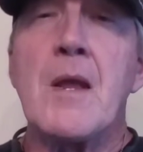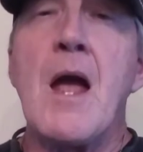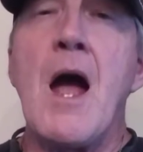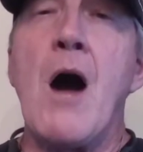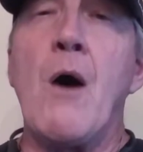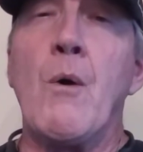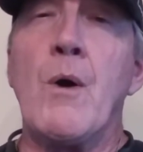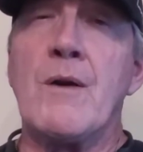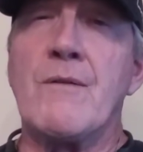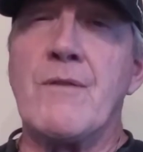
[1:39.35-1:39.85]

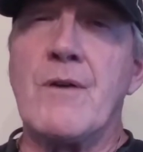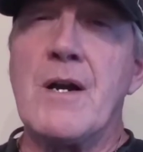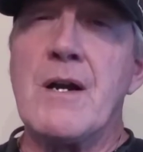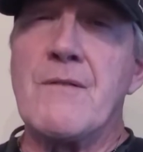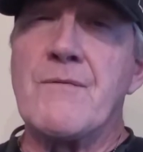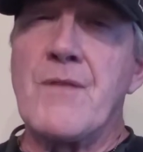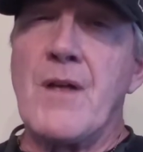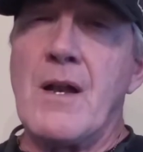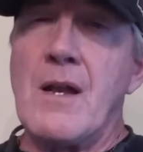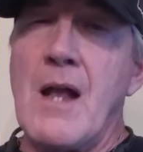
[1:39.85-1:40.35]
However,
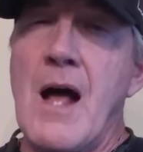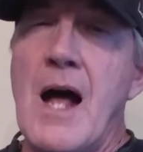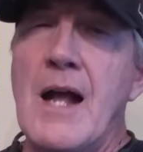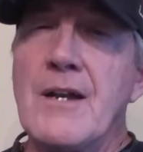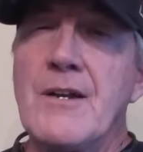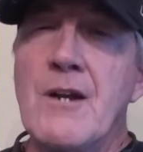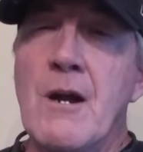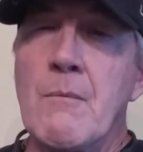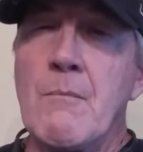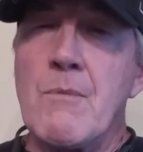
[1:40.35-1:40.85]
if the
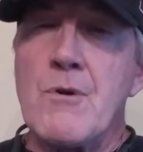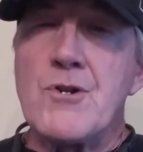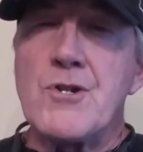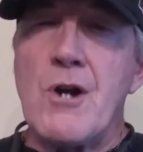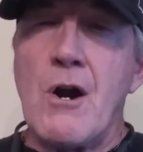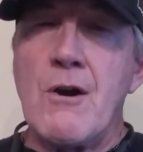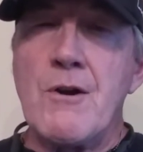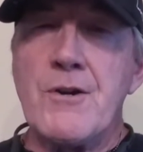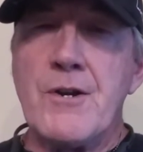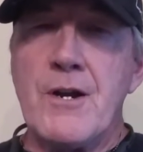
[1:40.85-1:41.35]
lot numbers
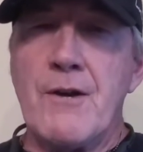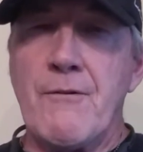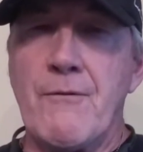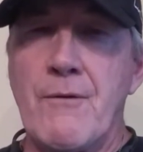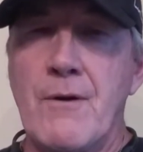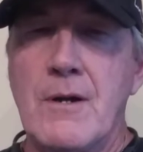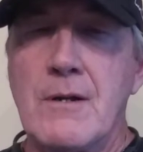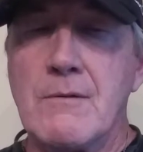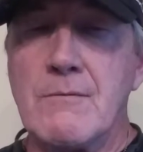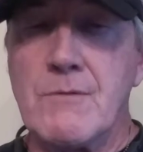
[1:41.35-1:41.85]
are
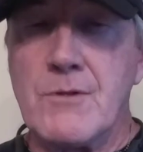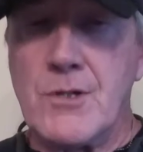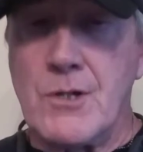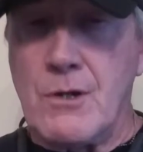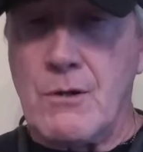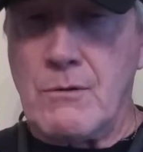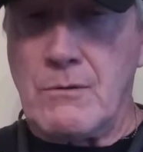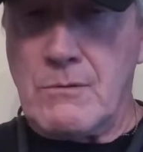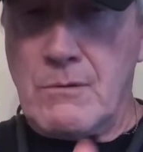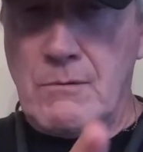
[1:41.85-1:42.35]
different,
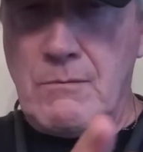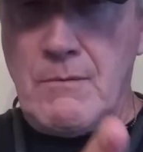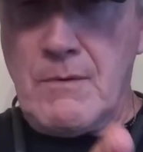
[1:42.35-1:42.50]
so